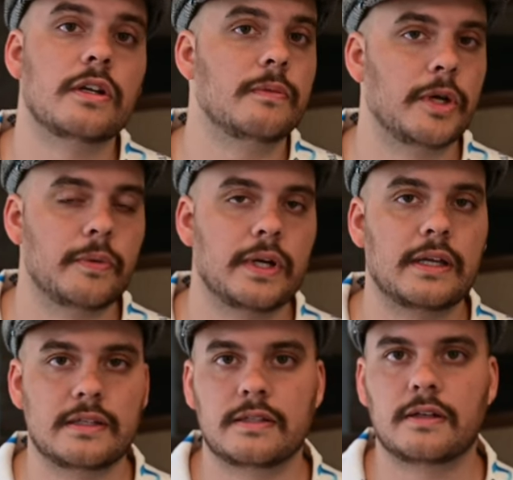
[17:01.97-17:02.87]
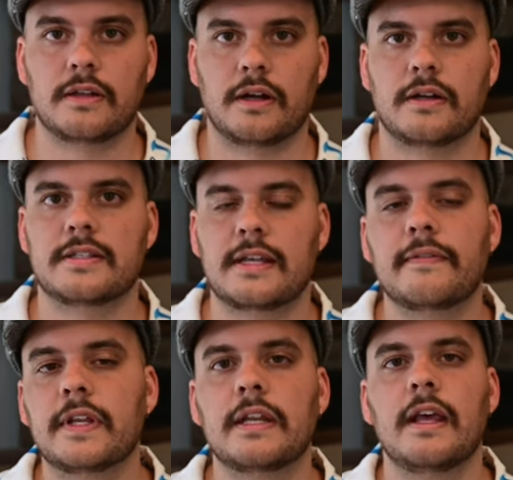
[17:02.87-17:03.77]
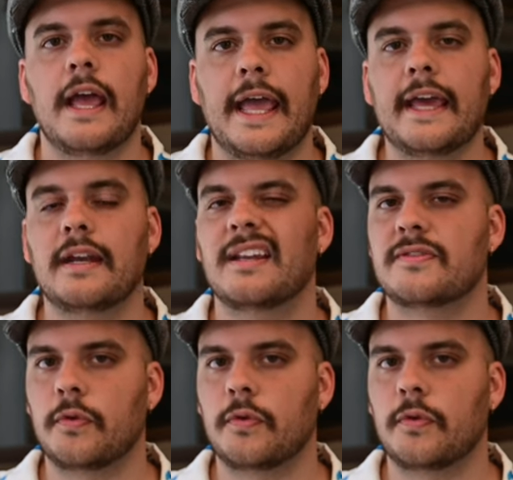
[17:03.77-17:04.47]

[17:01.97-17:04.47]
you might wanna consider the R7. And it has